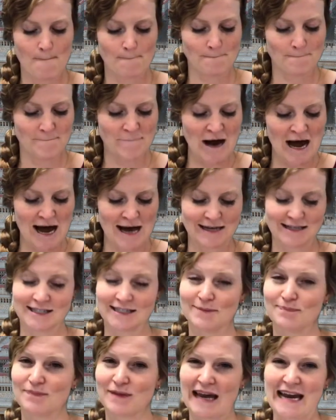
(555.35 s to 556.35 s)
but
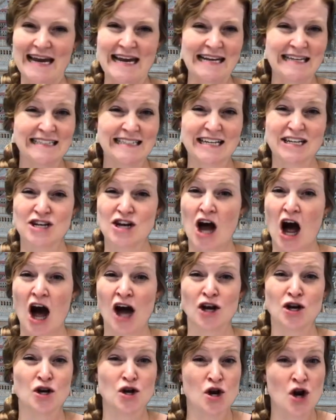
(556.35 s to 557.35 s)
he did
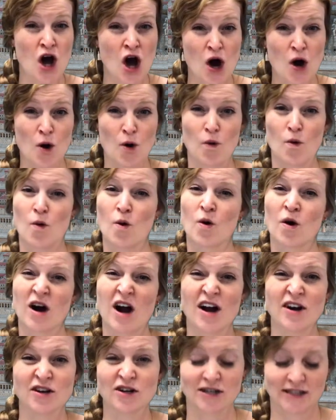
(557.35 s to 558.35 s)
not know
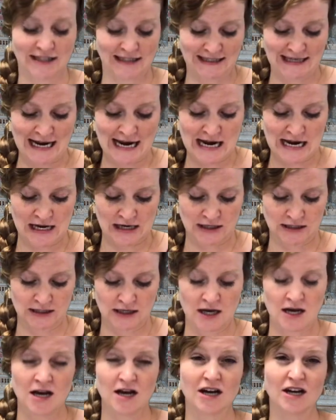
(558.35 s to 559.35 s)
or
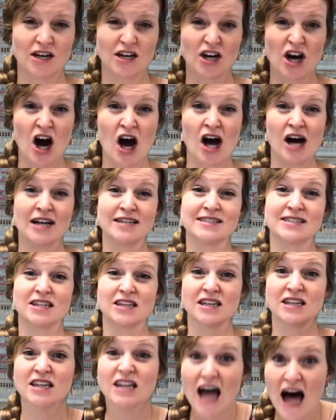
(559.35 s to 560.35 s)
understand God's
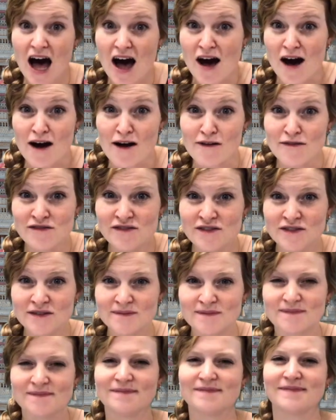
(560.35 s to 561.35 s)

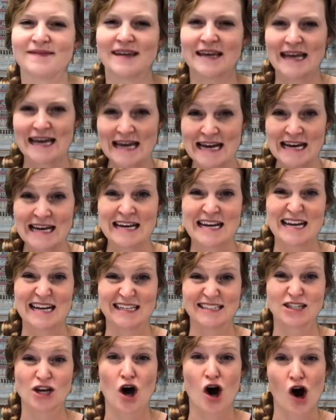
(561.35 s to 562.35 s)
love in
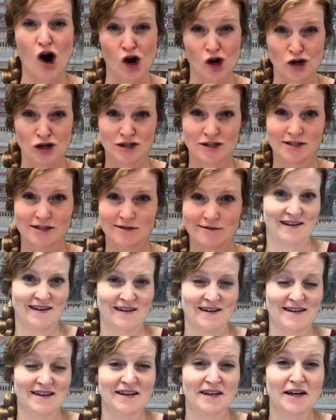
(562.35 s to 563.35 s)
his heart.
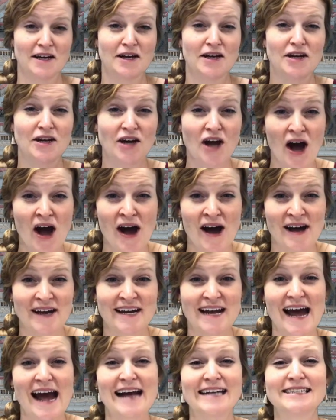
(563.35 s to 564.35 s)

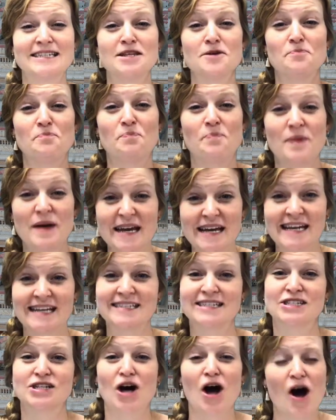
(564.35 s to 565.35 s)
God has the
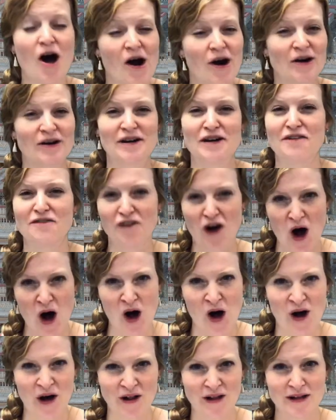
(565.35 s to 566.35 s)
biggest heart of
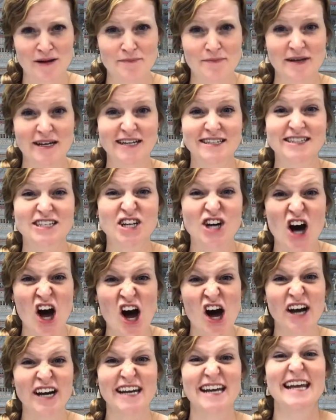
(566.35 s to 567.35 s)
all because
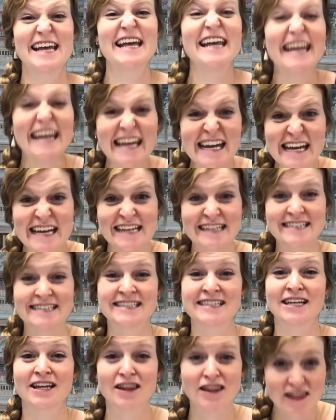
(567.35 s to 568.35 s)
God
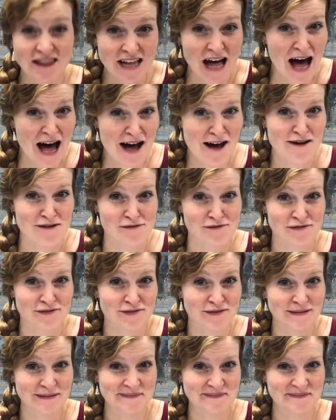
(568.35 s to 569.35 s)
is love.